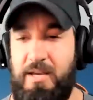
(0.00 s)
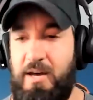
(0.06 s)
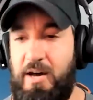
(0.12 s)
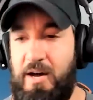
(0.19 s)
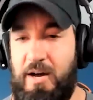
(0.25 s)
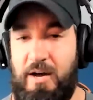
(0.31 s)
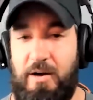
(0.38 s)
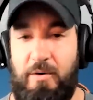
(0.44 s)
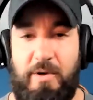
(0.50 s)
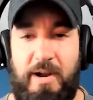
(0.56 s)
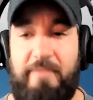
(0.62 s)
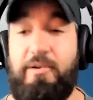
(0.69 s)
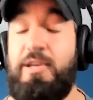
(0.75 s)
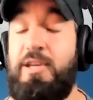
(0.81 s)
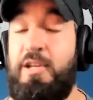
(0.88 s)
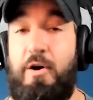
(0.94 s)
uh, or
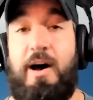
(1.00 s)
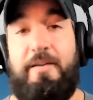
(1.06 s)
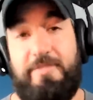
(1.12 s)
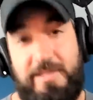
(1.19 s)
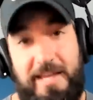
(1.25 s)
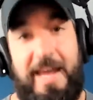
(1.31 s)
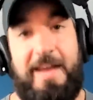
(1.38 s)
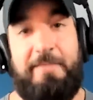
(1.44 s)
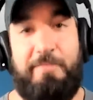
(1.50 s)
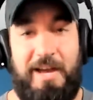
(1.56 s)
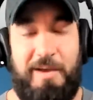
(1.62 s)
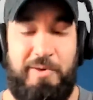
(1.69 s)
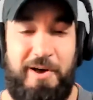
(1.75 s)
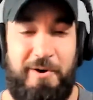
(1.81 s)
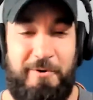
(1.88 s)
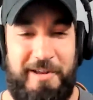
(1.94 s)
whatever. You know, obviously and my
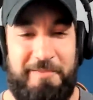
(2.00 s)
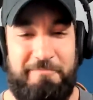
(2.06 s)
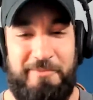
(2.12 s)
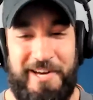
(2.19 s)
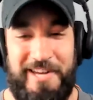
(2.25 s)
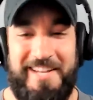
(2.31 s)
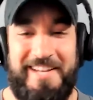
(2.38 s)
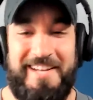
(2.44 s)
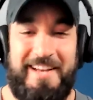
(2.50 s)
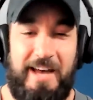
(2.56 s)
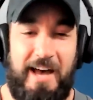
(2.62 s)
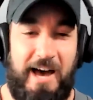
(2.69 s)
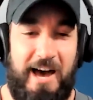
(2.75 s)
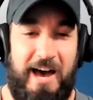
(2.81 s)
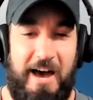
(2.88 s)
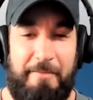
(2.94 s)
opponent, but
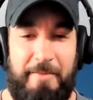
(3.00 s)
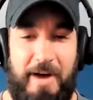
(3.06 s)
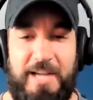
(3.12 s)
um,